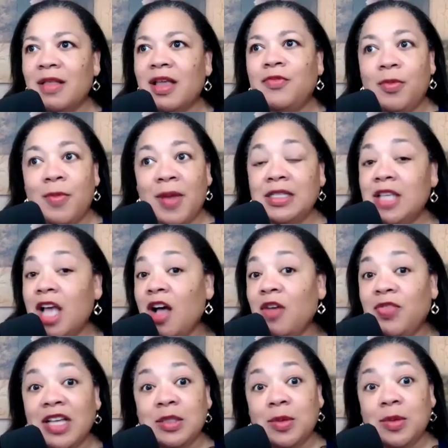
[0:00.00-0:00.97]
like for
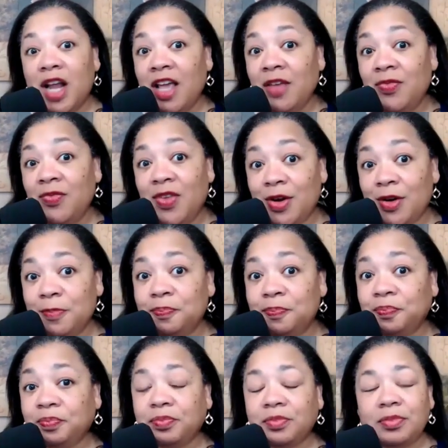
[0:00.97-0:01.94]
myself, that's what I feared.
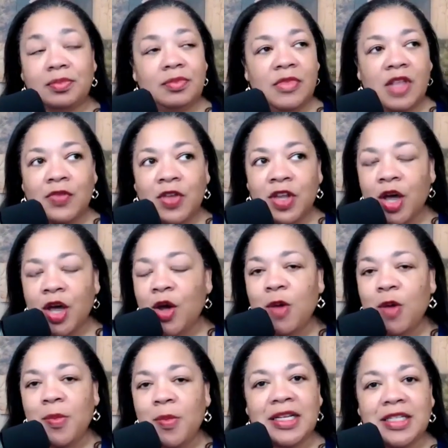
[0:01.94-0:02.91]
If I go
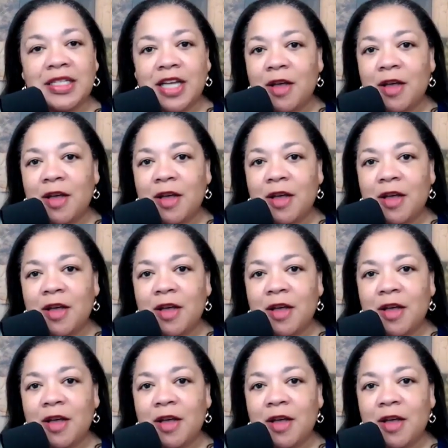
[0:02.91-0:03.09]
home and